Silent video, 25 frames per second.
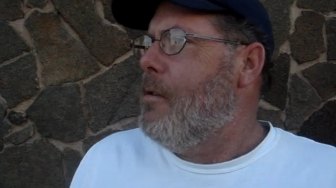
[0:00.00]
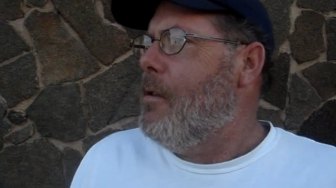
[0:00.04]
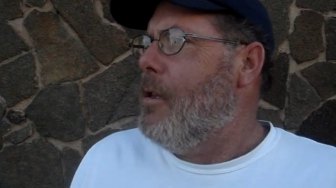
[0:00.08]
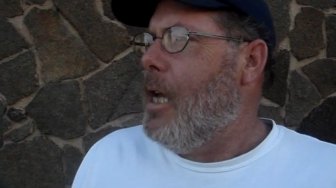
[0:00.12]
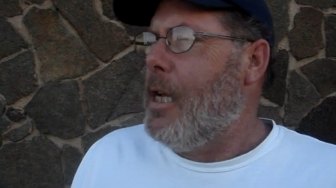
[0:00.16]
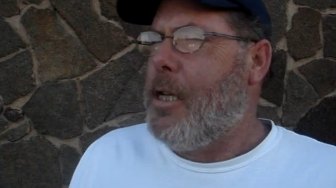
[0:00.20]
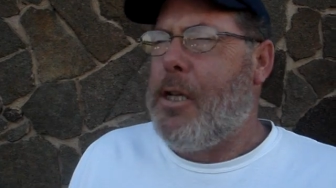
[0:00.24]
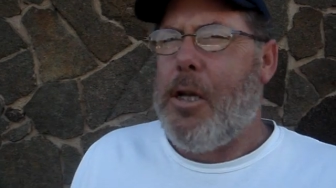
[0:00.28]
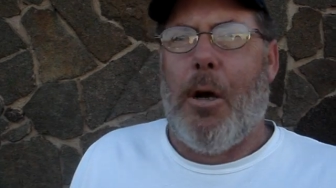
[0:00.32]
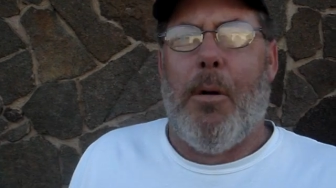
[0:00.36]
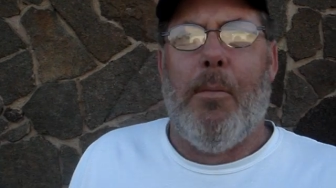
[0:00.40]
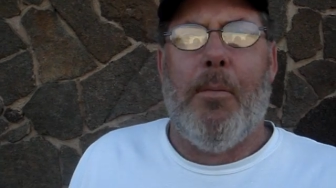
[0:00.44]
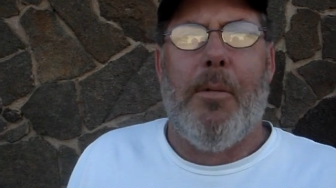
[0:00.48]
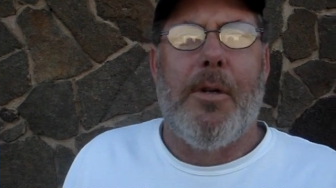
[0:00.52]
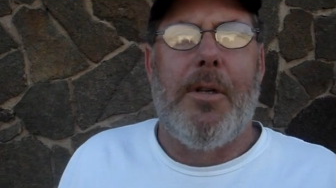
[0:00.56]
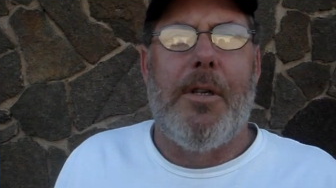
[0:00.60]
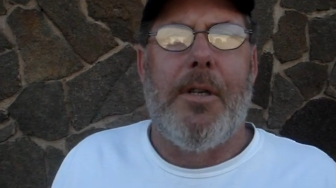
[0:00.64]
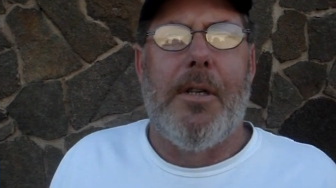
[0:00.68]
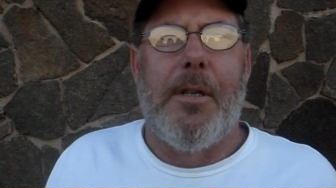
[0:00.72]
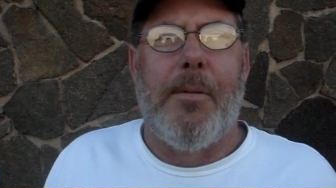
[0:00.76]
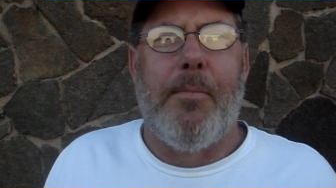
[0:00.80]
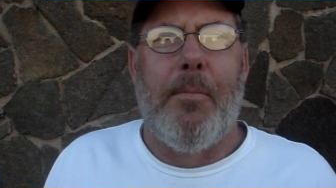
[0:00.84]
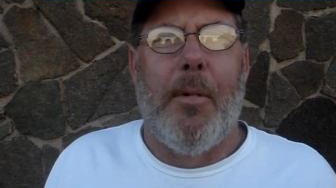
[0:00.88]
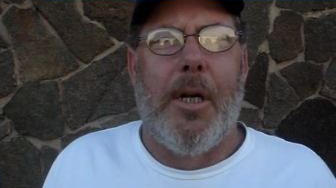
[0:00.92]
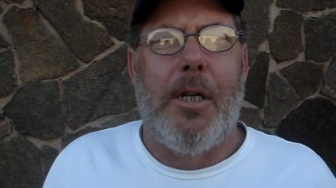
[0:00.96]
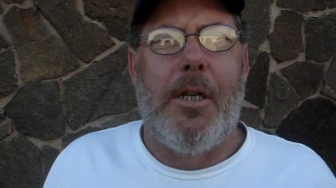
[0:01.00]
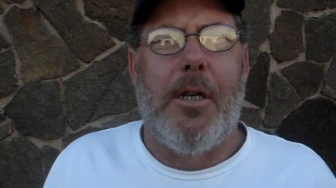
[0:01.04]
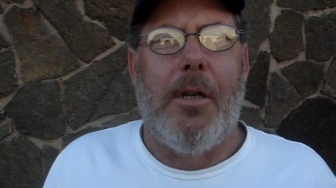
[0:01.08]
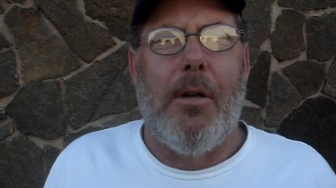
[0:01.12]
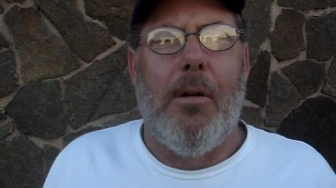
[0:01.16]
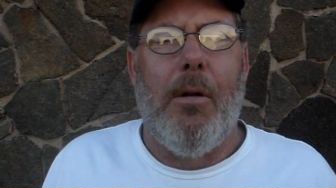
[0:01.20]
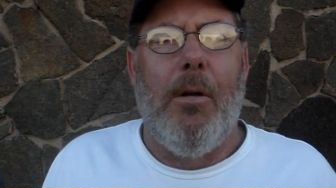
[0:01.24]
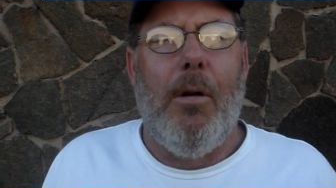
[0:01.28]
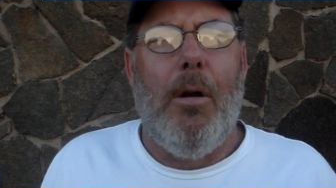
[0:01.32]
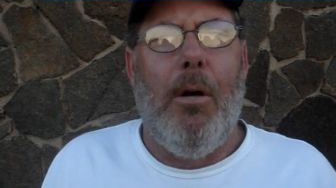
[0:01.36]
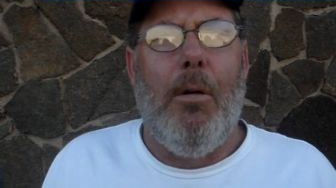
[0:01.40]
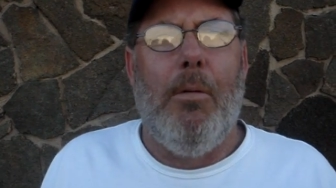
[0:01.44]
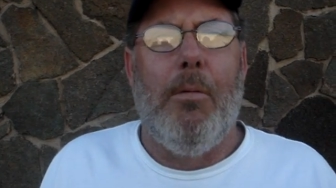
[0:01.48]
That's almost as much.
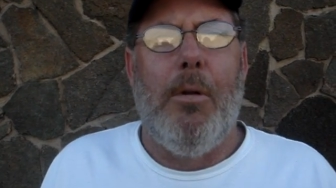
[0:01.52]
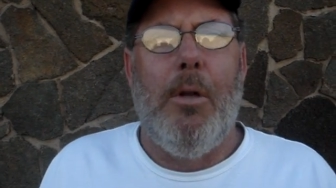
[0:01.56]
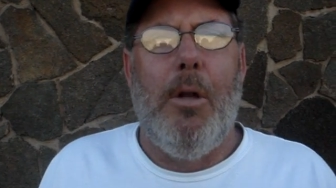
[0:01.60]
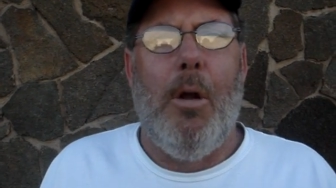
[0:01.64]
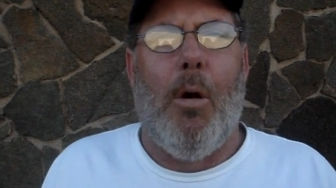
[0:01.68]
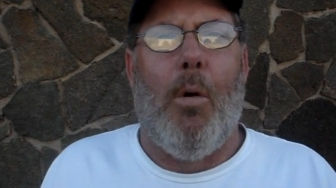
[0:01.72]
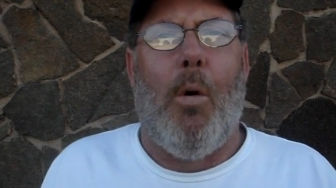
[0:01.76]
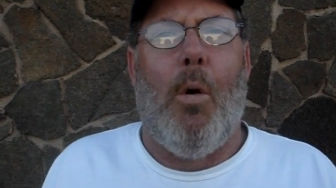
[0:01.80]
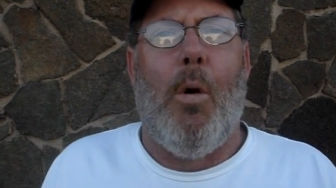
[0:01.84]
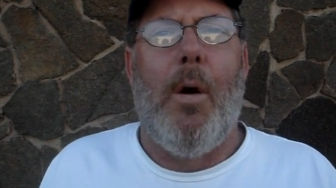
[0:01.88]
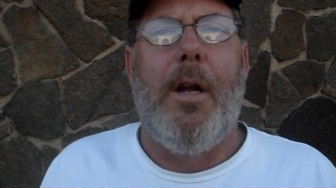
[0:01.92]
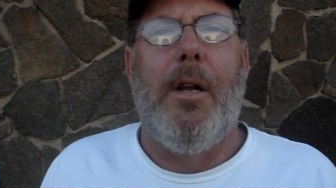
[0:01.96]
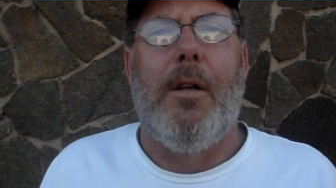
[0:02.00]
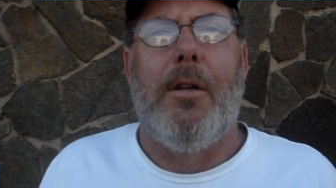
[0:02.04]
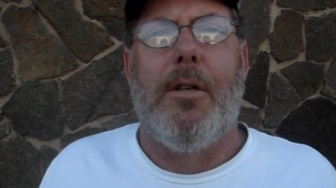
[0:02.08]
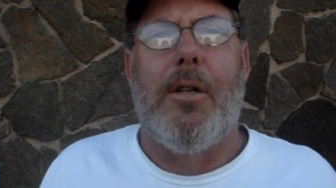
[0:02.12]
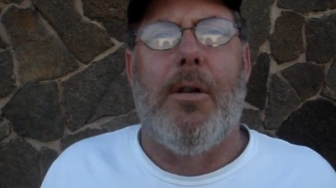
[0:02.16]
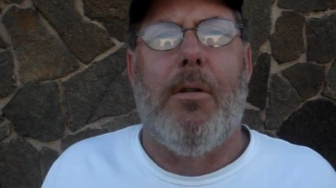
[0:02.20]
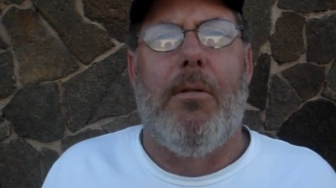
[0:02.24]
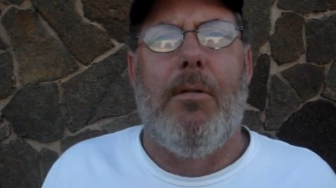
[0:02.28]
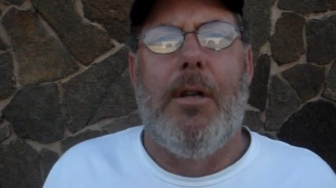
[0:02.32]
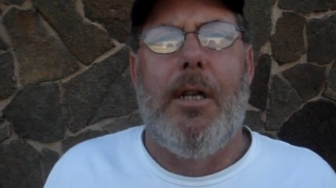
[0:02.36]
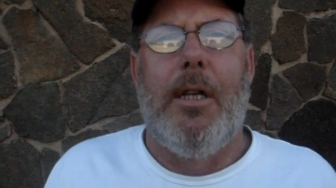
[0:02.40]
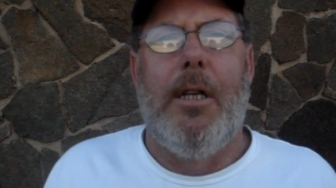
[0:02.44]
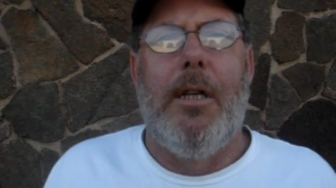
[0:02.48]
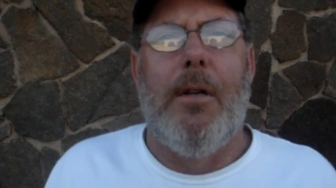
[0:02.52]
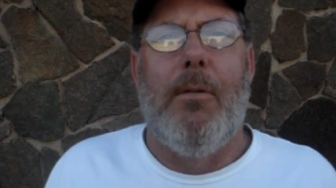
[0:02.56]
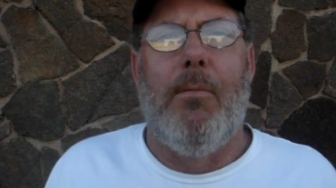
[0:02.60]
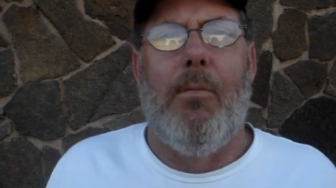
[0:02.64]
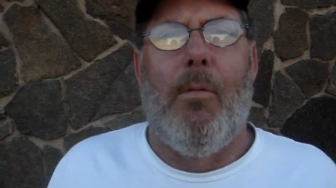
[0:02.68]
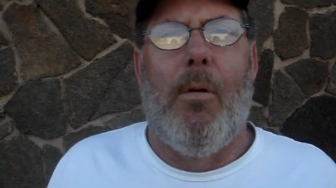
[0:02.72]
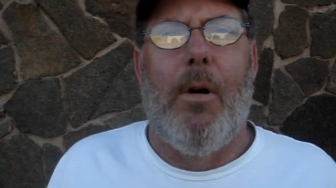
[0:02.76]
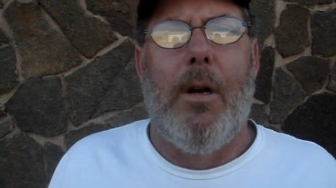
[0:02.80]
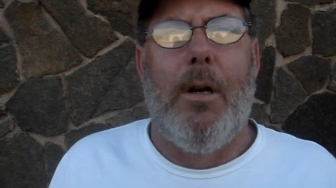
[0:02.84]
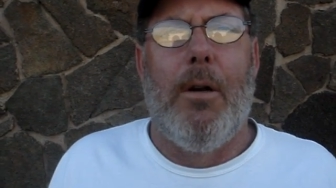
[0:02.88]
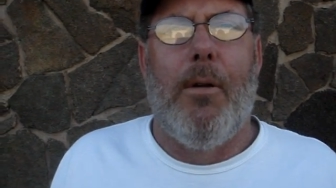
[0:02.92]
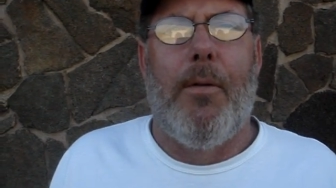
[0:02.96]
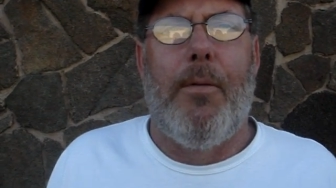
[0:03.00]
Oh, no, oil is only at
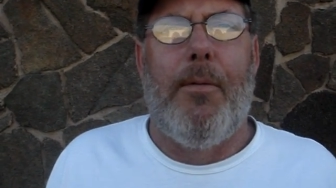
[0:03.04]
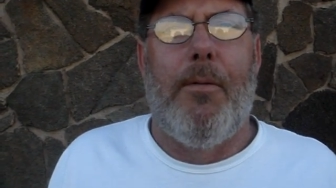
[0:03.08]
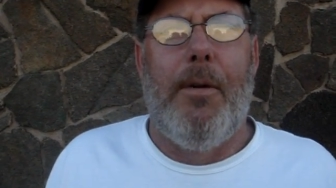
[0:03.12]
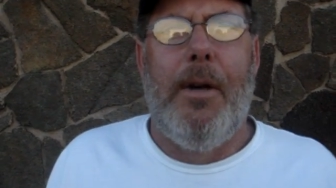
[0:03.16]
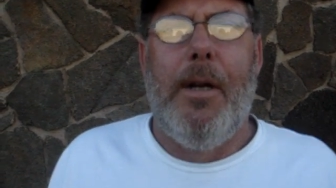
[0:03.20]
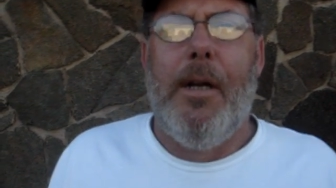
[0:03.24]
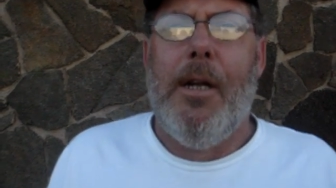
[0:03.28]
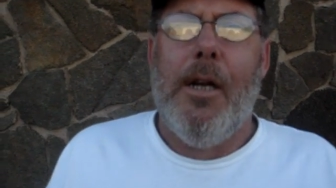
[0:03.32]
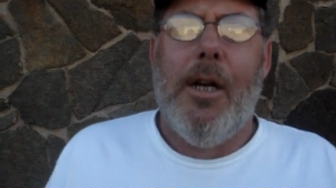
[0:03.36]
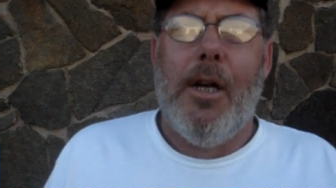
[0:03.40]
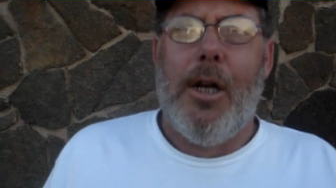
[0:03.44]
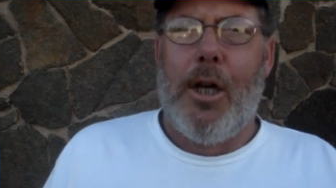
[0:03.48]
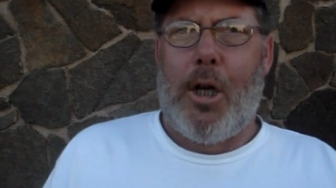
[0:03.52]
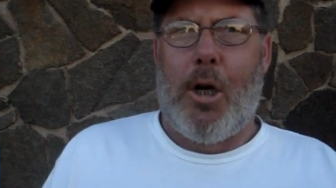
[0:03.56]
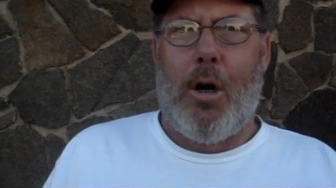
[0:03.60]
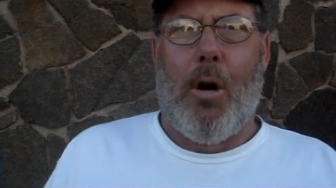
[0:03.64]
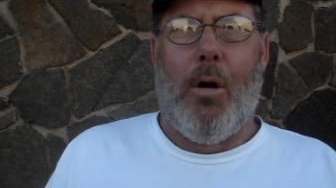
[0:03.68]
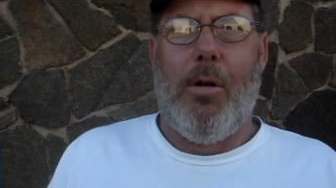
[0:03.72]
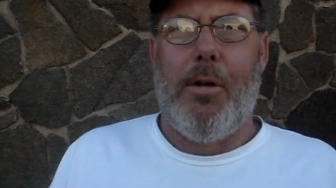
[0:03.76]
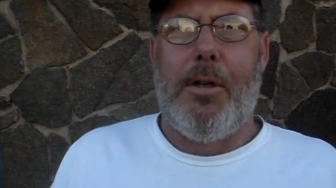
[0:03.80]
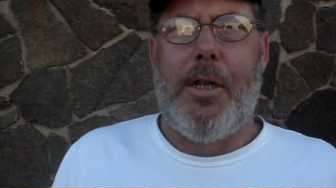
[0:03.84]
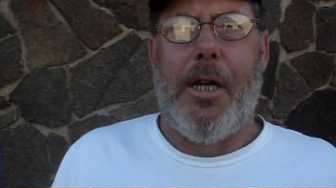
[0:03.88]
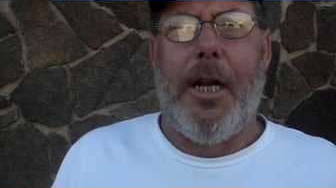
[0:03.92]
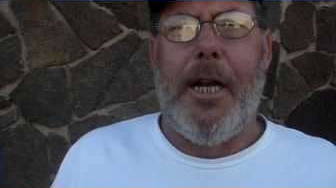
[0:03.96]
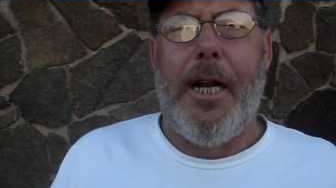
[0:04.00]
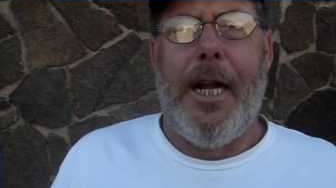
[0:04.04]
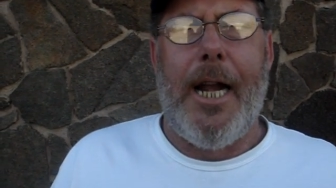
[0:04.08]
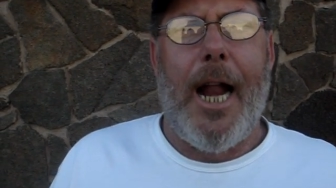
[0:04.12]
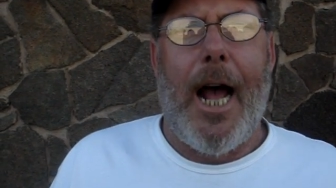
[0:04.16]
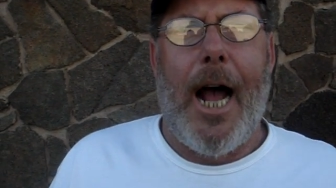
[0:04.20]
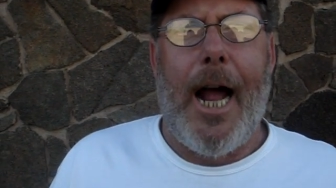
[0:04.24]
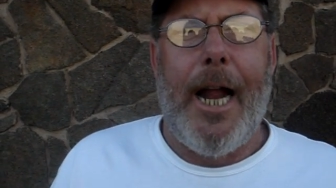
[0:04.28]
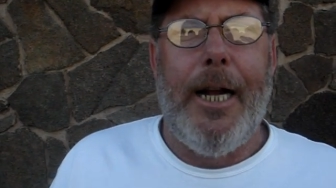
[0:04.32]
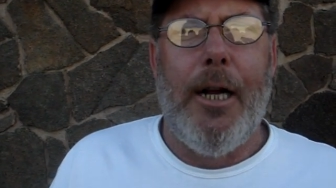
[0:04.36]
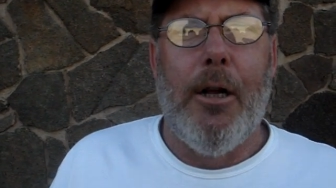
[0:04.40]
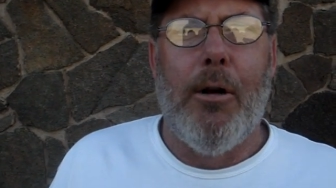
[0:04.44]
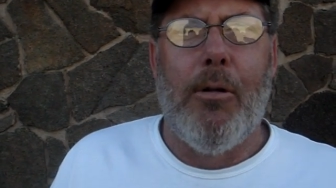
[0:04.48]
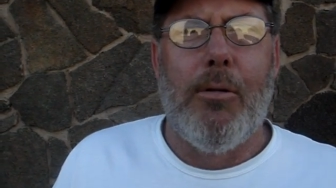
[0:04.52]
103. Gold's at
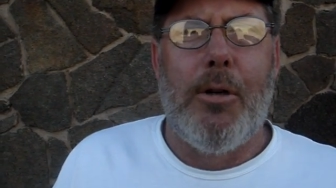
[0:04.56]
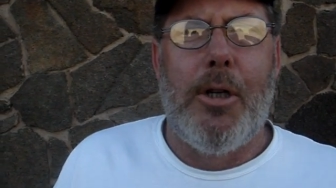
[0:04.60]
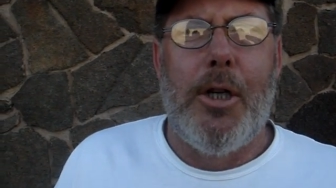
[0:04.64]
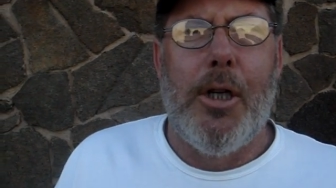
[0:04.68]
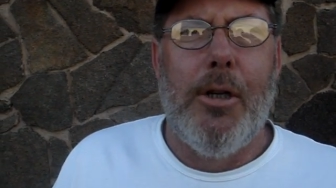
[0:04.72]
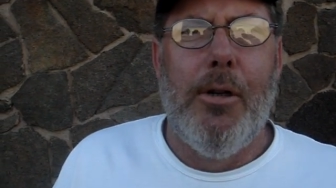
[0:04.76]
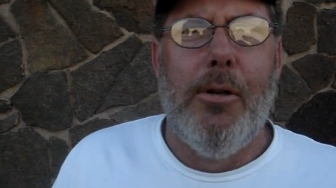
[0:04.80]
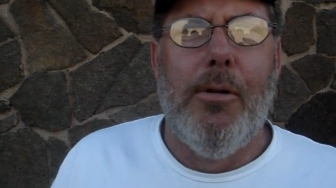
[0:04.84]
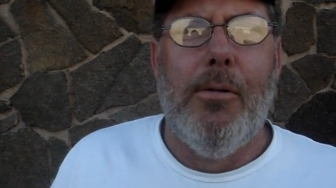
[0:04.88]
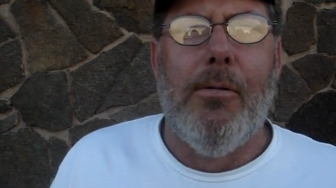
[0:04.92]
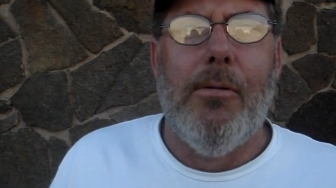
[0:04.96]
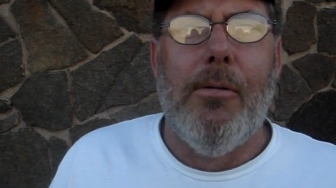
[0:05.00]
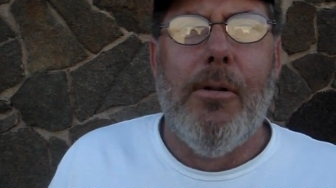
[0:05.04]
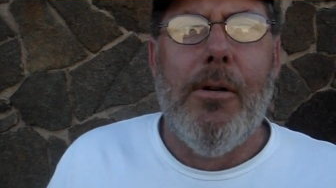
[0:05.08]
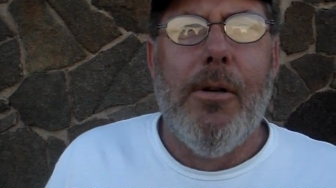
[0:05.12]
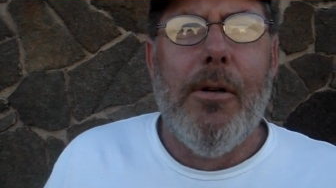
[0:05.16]
902.